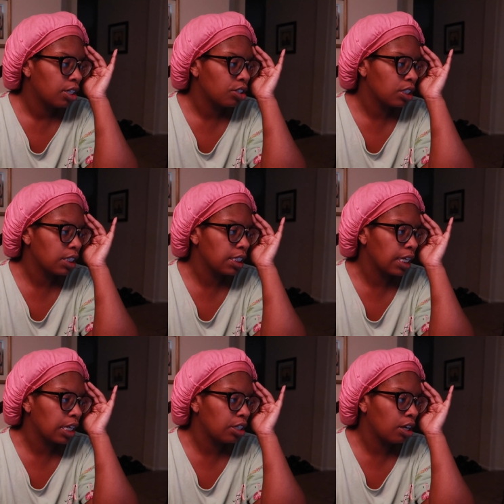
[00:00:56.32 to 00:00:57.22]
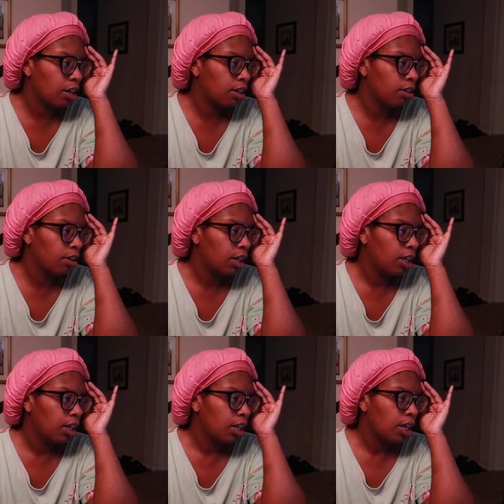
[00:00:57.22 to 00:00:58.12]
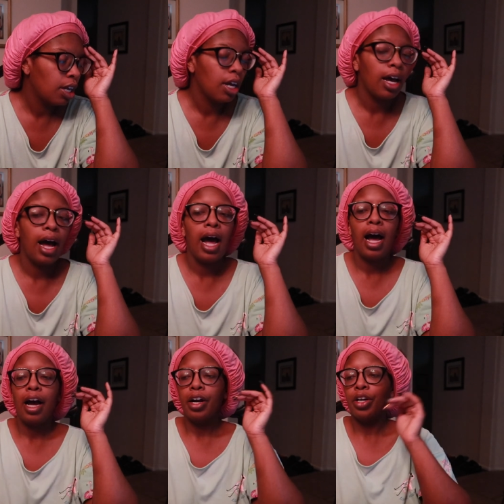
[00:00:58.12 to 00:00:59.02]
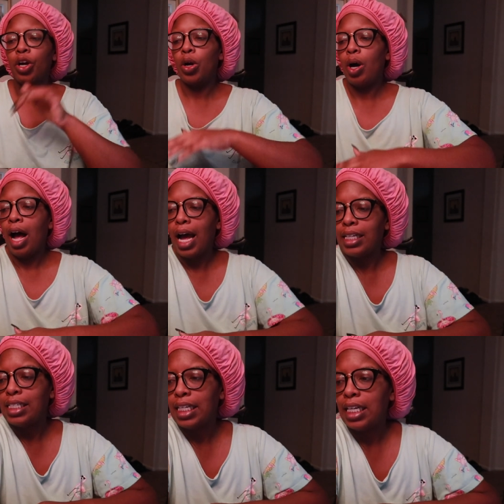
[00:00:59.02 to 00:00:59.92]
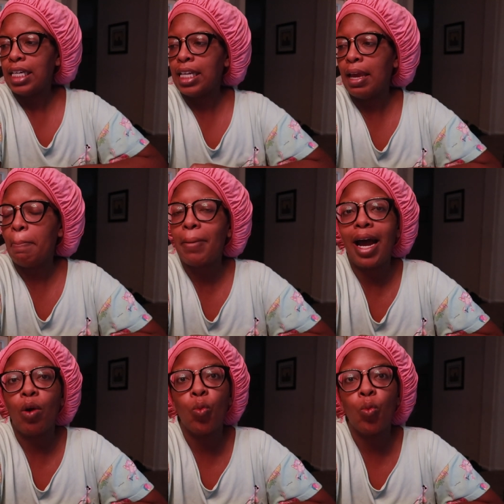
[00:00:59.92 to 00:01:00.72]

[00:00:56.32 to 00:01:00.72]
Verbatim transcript: just a second, y'all. Girl, I did get my